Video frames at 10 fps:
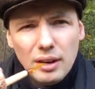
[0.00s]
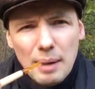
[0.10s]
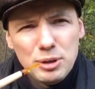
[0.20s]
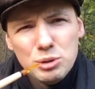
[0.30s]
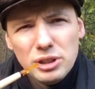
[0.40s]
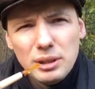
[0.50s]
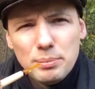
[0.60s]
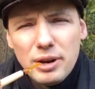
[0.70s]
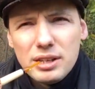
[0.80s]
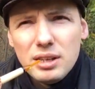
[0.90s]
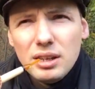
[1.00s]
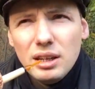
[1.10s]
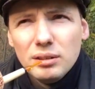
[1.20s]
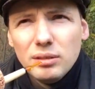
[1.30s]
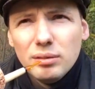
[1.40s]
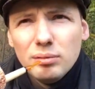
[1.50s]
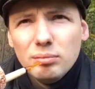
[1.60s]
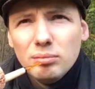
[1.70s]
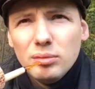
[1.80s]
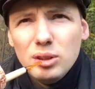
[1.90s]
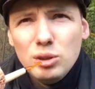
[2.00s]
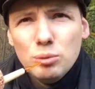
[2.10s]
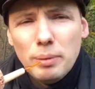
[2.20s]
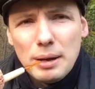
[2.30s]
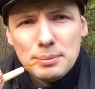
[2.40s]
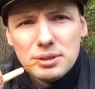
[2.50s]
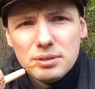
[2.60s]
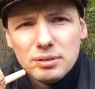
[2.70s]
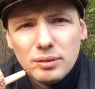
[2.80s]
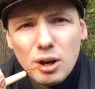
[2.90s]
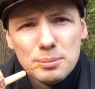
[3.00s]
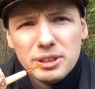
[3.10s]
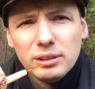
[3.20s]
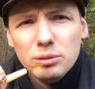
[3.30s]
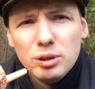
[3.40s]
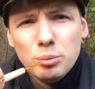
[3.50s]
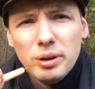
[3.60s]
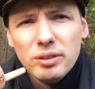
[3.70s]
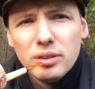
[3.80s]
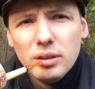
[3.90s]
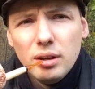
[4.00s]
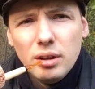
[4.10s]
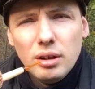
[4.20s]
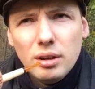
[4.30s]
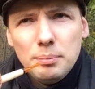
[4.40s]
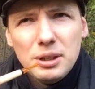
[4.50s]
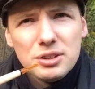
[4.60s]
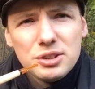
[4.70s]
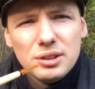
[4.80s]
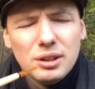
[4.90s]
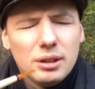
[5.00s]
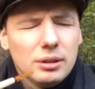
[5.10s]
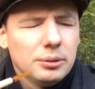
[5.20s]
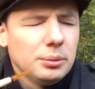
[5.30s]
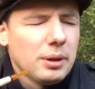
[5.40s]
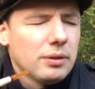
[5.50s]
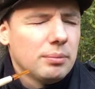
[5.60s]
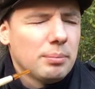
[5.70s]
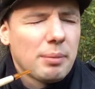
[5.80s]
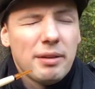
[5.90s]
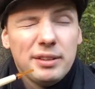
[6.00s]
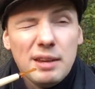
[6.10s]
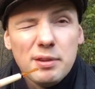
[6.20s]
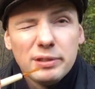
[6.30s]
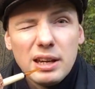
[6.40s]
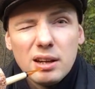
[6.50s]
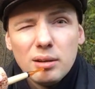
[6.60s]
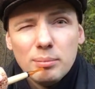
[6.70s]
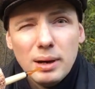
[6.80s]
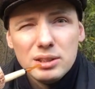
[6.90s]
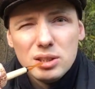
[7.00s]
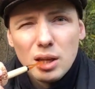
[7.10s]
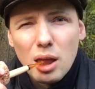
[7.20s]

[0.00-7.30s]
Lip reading: I'm usually breaking in new pipes, cobs included, with McBaron Navy Flake, but